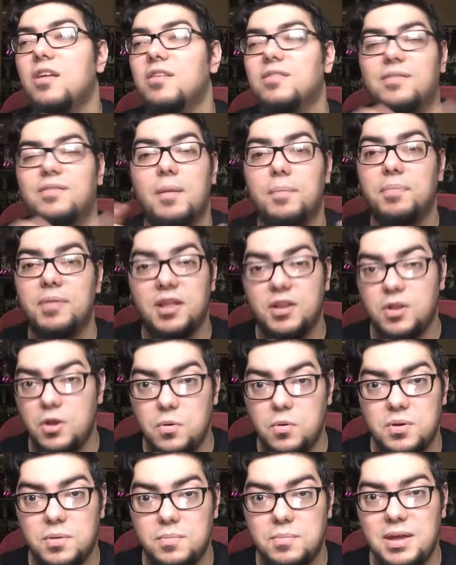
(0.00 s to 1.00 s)
something
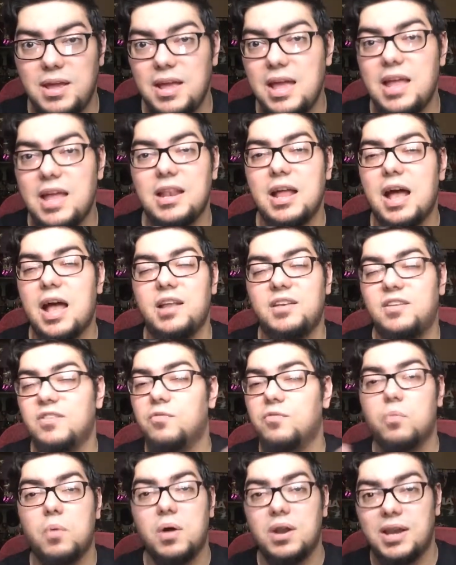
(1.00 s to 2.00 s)
new to me and I
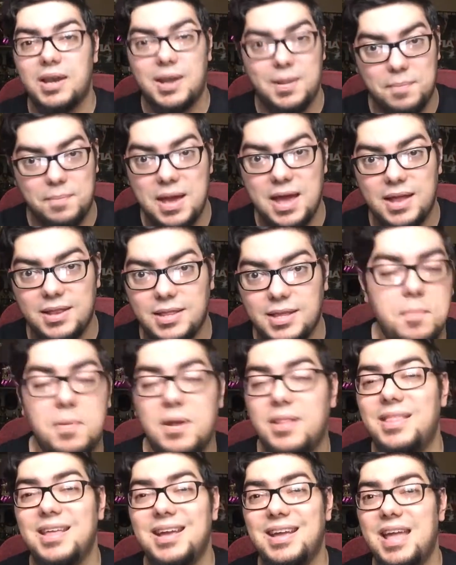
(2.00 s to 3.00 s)
just wanted it badly.
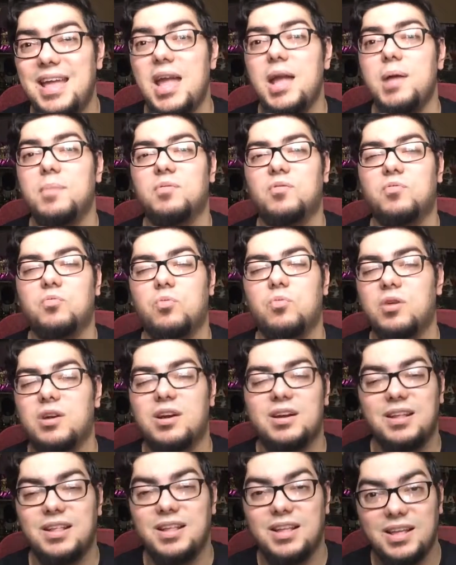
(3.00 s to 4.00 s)
But the games
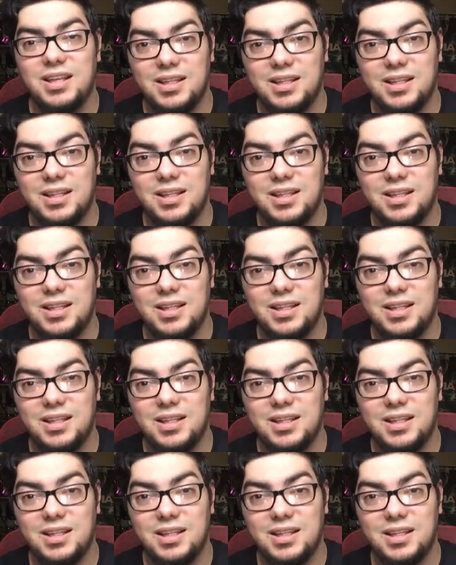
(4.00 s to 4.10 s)
were...